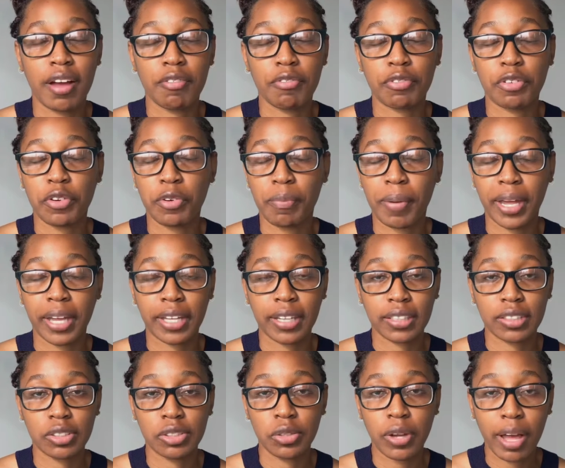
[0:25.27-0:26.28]
for my
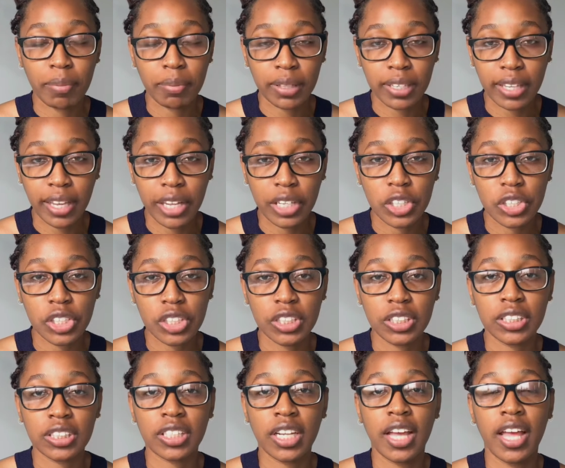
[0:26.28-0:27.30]
two applications,